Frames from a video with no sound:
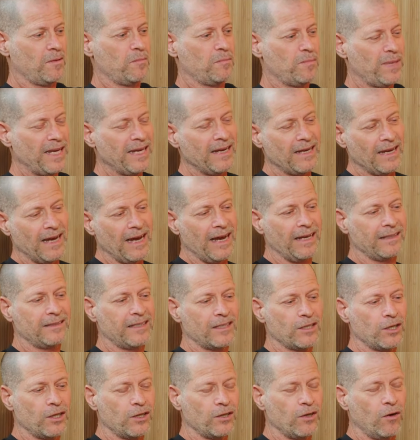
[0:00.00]
being at
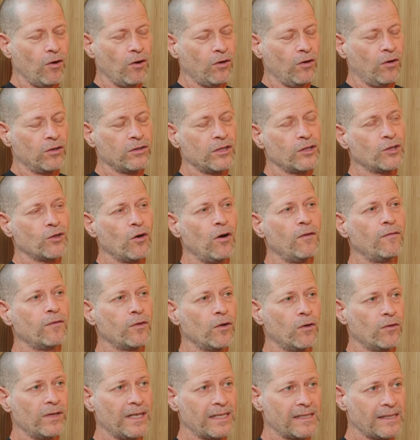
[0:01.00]
the on the show
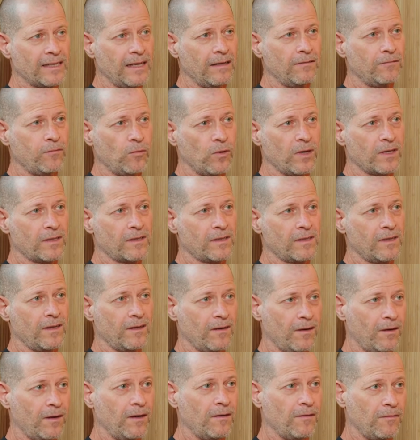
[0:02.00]
floor itself was
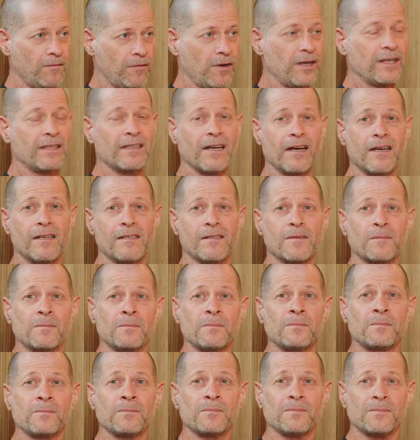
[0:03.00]
uh, very nice.
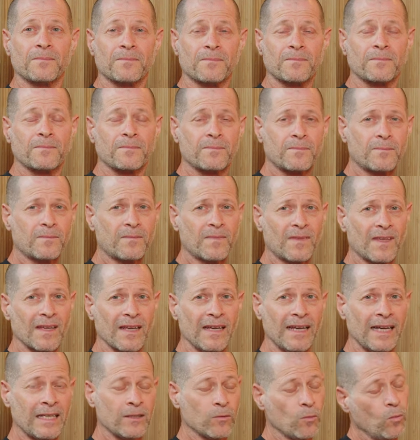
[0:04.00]

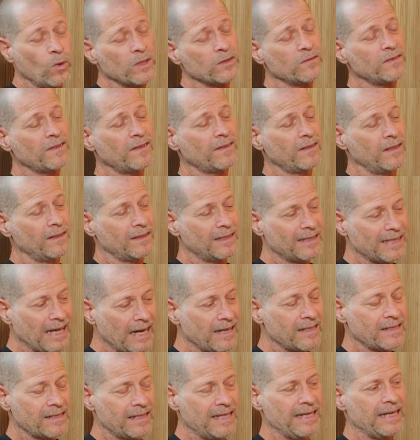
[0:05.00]
And one of the
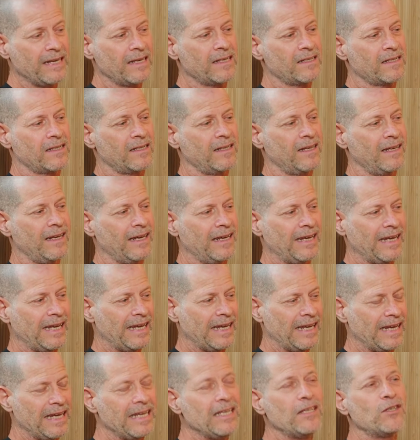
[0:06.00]
nice things
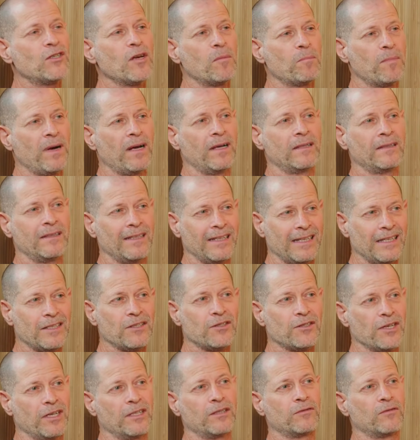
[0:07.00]
in Japan in
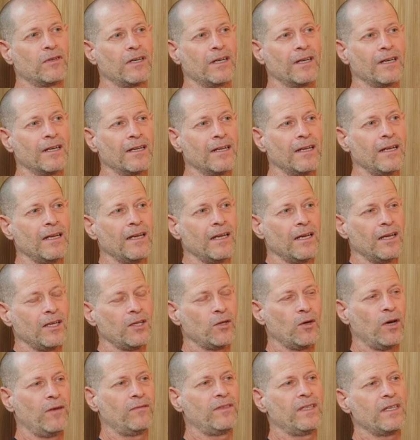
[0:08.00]
general
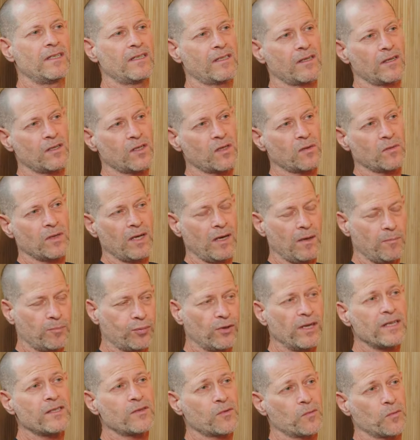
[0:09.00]
you have this uh,
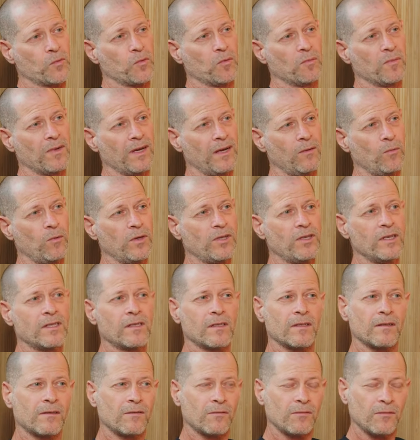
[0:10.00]
press room, which
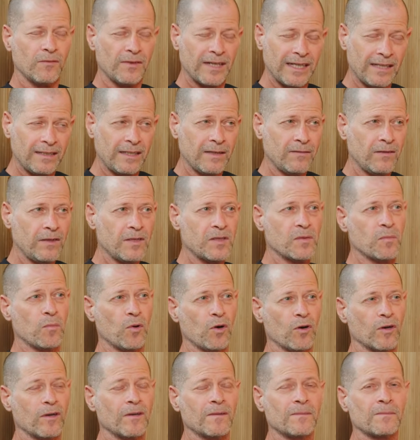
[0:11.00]
is relatively
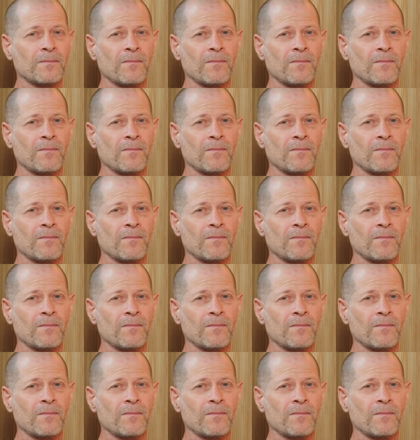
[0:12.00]
small,